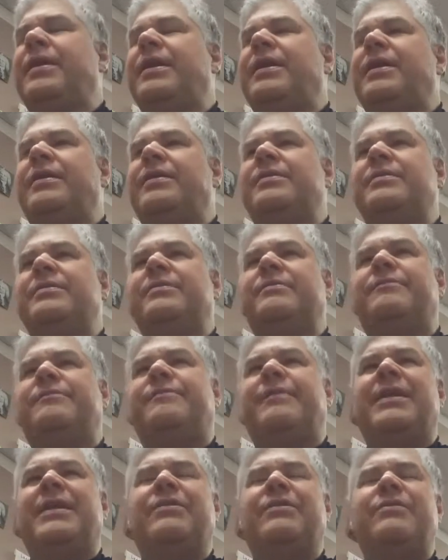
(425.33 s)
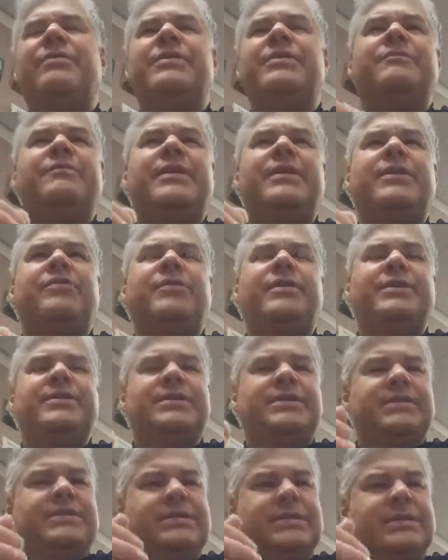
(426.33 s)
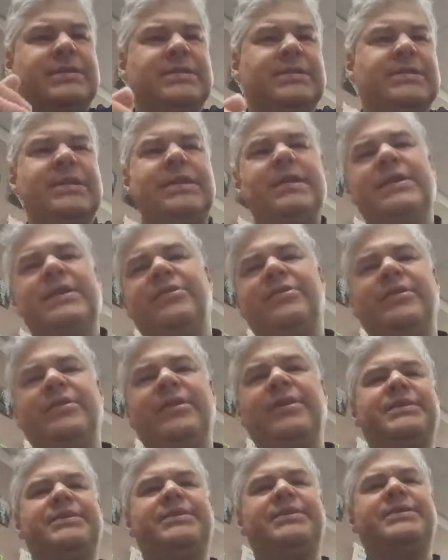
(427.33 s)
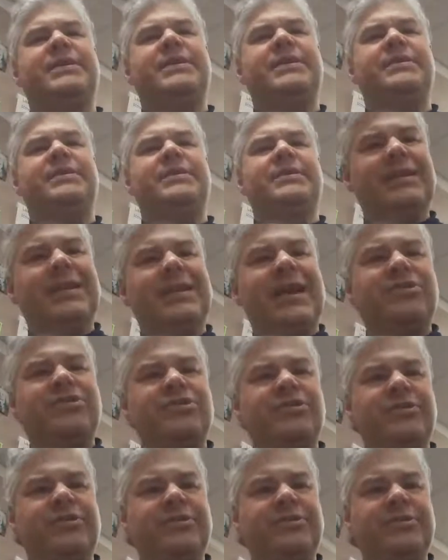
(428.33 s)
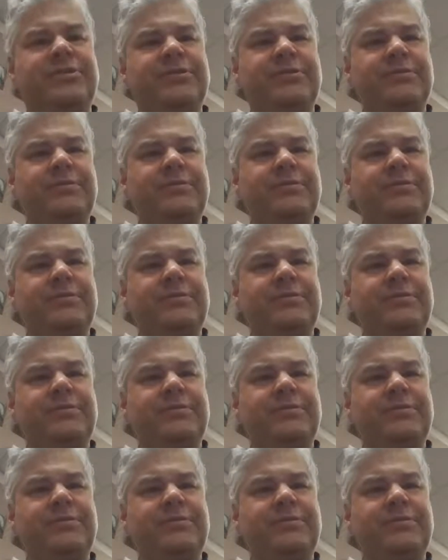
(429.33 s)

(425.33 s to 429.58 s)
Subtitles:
and following the fingerings and hearing and seeing the connections